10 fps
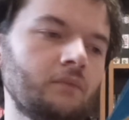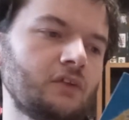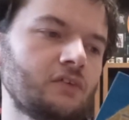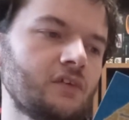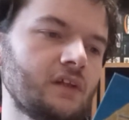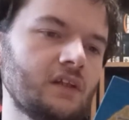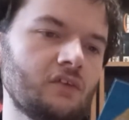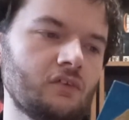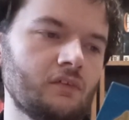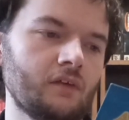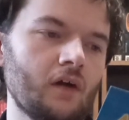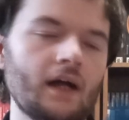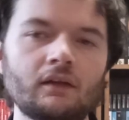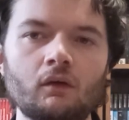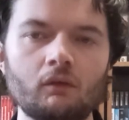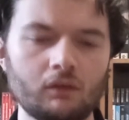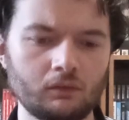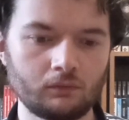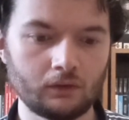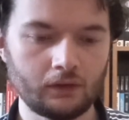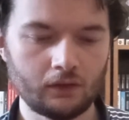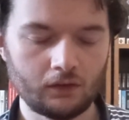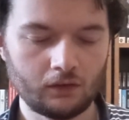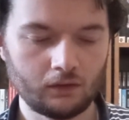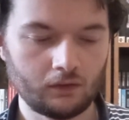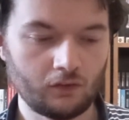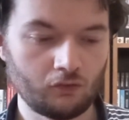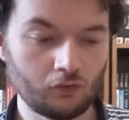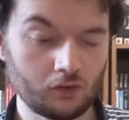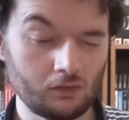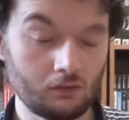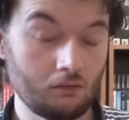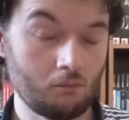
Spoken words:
interesting, it's just the ad hoc instructions.